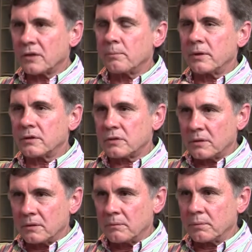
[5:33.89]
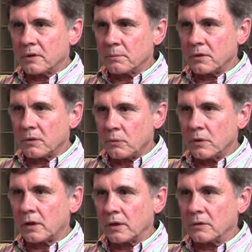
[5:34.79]
this brings me to the
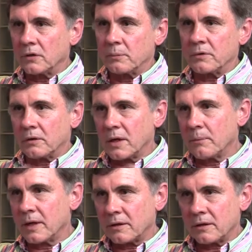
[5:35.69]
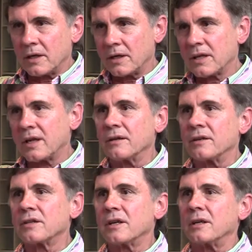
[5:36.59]
working in groups, I'll come back to the yes and in
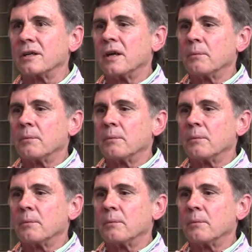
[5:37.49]
a second,